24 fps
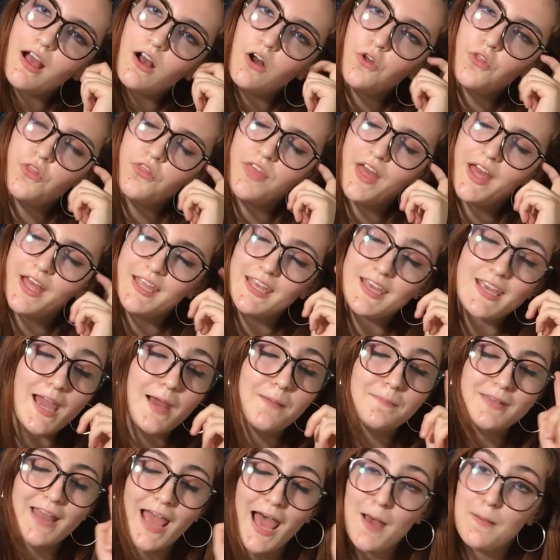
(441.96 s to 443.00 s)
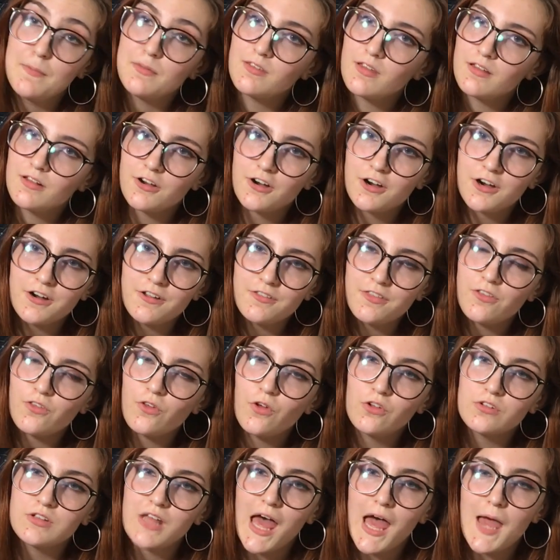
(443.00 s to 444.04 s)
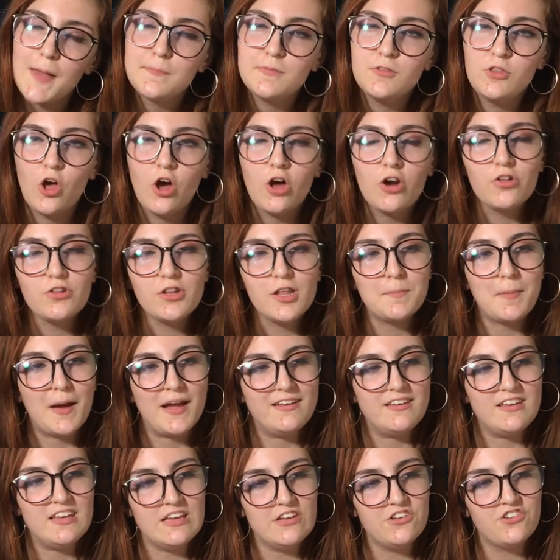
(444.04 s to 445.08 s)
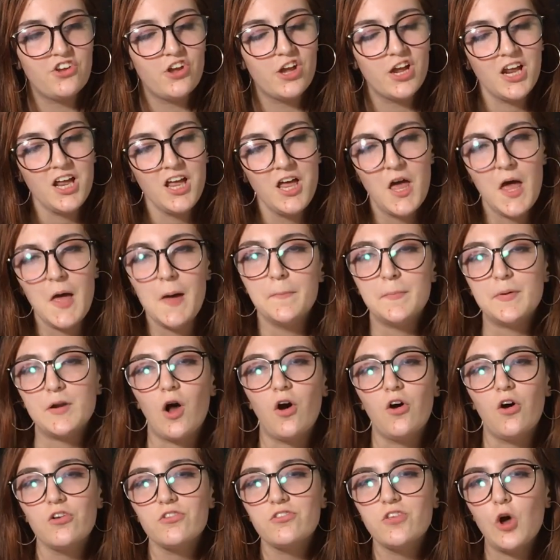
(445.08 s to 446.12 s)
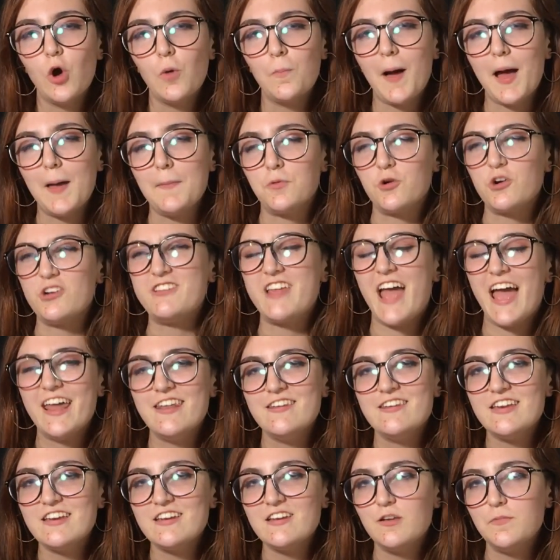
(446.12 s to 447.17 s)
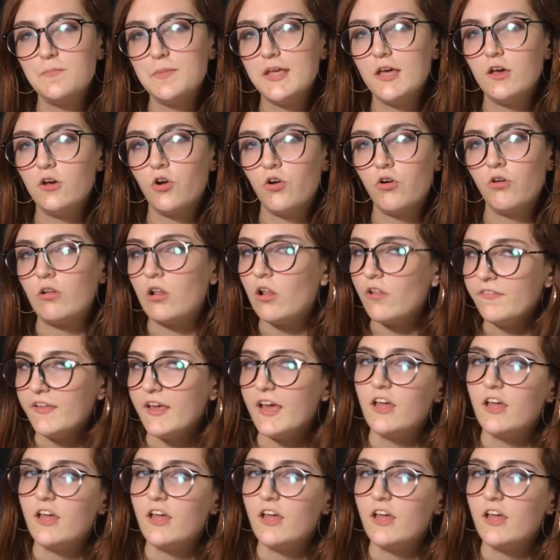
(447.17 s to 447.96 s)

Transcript: out that he kept tabs on her this whole time, not only by teaching, but also by pretending to be a girl on the